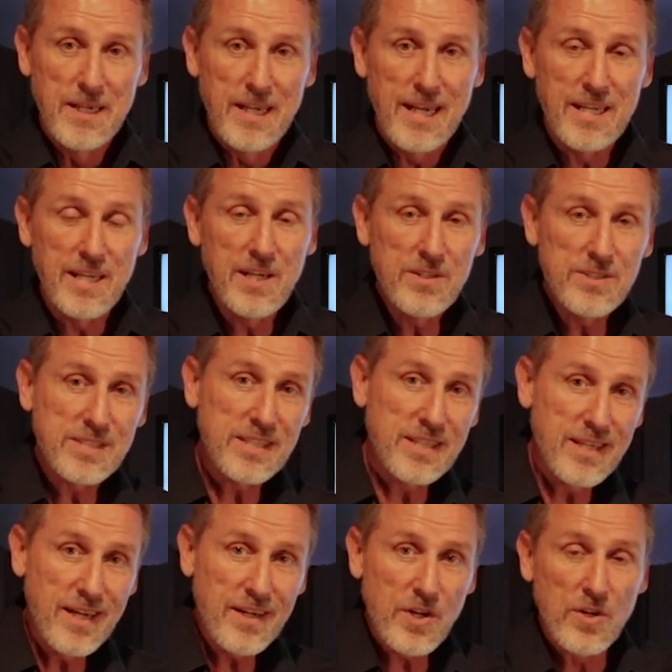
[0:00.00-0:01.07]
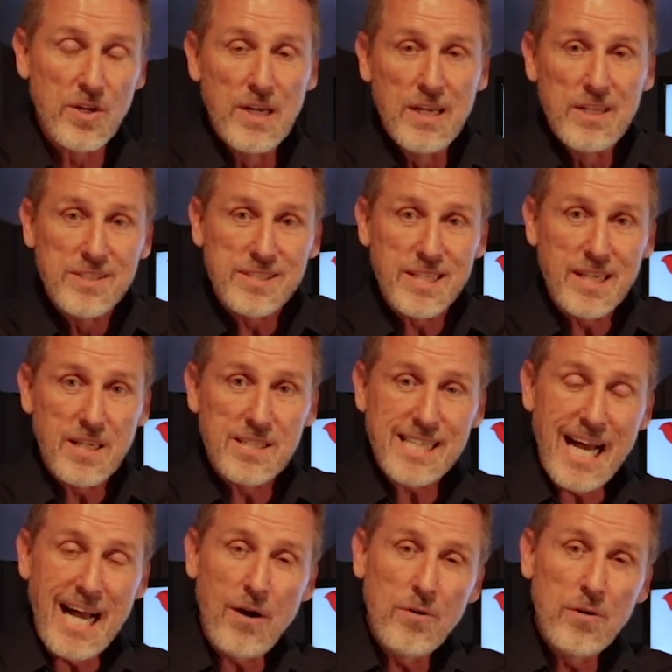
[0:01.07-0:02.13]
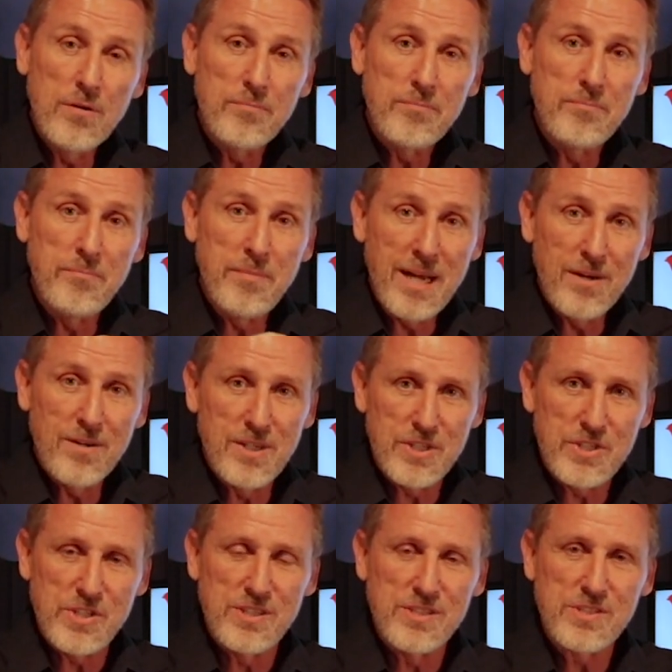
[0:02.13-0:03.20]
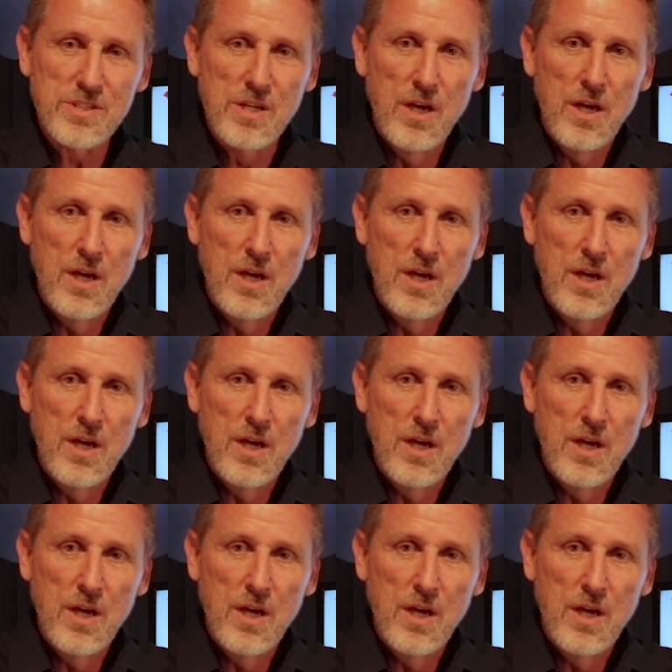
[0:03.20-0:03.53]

And here's the kicker. See, because our marriages,